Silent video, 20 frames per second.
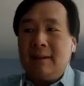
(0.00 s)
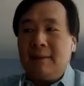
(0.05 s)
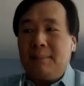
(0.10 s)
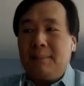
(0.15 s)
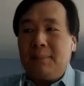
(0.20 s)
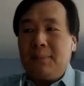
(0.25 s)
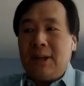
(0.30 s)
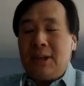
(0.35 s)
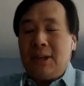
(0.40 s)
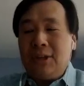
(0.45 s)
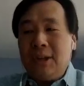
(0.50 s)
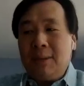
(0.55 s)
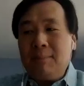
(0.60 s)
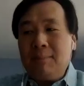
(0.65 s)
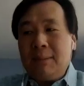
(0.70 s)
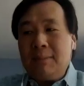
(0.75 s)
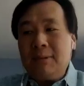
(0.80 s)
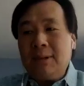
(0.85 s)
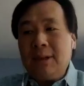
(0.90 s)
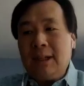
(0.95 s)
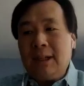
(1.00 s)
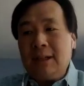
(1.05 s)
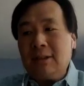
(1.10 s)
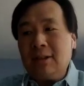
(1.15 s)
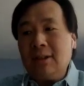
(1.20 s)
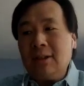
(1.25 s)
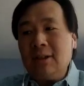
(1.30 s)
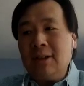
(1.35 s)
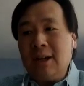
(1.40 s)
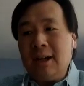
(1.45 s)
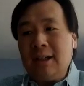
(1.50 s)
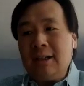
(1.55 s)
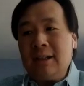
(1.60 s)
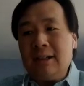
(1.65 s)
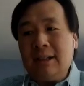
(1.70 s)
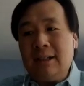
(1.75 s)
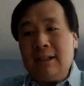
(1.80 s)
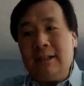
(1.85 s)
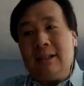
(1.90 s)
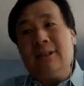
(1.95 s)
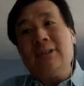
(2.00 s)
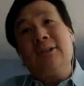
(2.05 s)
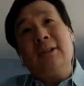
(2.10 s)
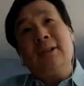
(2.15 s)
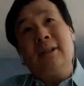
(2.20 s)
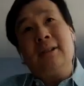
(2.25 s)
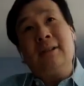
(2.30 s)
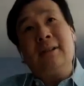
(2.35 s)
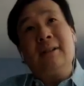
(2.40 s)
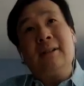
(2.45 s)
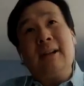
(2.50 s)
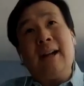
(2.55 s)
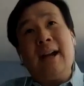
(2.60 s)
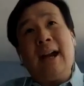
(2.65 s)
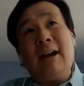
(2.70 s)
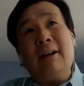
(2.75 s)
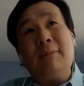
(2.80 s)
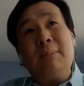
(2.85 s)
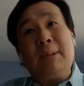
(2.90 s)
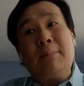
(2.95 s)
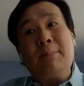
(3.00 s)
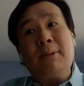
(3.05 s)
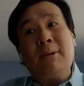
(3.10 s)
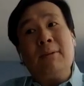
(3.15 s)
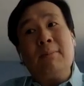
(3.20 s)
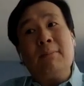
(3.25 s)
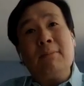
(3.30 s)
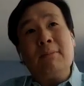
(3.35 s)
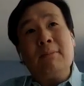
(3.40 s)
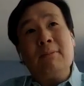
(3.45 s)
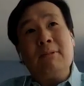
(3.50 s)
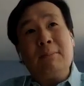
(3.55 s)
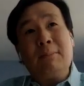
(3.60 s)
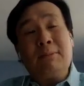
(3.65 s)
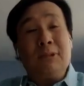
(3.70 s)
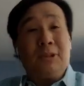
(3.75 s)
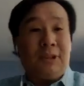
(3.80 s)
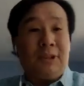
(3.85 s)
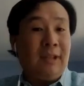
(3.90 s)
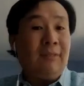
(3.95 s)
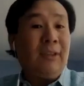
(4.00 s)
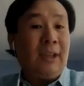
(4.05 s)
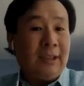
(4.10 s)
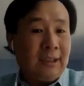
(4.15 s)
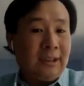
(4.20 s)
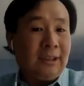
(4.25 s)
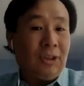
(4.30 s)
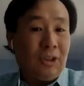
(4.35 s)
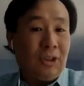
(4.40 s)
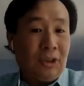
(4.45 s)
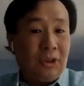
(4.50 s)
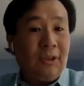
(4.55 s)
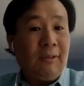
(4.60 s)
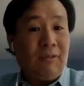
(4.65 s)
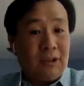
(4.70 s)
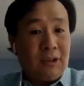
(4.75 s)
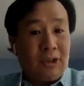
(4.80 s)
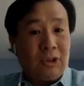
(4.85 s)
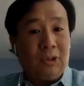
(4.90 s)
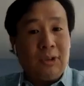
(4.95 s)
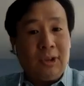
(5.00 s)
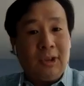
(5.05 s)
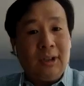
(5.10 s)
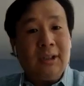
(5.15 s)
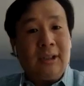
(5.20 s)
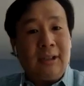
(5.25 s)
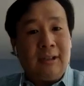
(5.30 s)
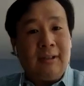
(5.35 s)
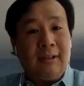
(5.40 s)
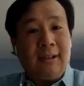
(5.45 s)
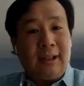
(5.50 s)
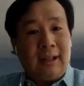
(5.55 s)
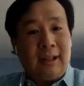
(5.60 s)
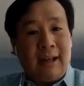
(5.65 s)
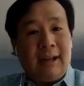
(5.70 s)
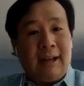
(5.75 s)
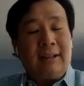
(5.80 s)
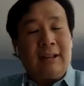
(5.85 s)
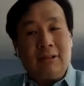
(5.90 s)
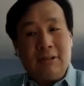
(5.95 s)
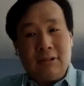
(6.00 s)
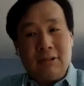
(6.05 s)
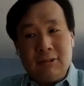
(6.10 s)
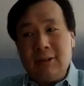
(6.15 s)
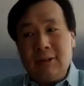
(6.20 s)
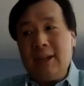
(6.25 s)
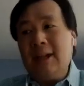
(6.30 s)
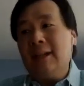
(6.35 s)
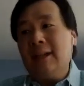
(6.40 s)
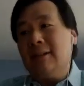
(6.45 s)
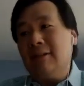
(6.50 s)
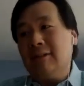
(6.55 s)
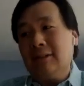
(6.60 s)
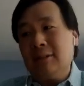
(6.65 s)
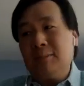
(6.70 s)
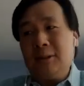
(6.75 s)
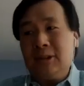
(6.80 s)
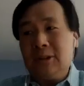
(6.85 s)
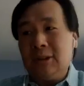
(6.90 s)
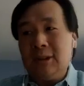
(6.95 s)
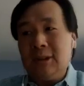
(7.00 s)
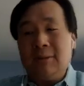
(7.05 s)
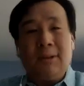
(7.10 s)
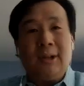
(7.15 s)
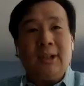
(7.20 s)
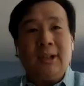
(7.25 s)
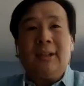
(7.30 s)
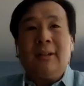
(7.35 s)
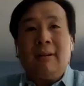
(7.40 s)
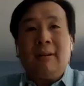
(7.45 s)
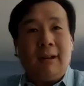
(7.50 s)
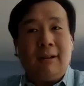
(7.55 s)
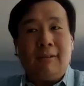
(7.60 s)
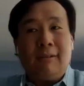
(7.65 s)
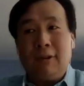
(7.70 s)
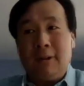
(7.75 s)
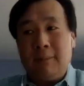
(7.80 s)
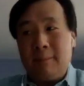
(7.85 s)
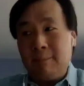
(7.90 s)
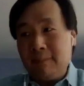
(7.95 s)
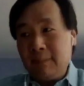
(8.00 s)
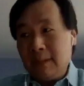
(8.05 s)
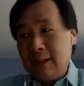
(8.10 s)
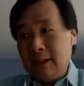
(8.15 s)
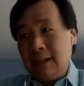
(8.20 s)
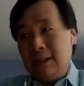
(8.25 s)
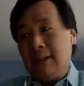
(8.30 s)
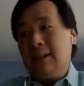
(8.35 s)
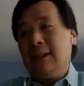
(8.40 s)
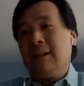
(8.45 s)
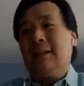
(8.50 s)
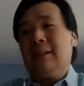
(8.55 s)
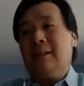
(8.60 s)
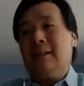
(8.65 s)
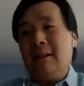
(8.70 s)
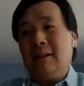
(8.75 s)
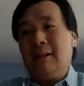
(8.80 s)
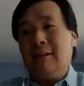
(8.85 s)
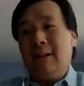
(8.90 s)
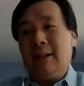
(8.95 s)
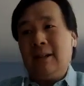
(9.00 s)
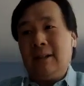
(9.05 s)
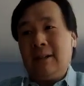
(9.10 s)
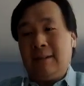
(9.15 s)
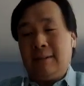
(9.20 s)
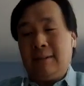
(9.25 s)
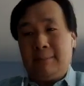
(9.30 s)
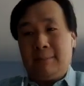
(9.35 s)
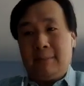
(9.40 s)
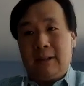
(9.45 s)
but I think people get caught in either how people would perceive that decision, for sure, like how can you do that, especially walking away from, a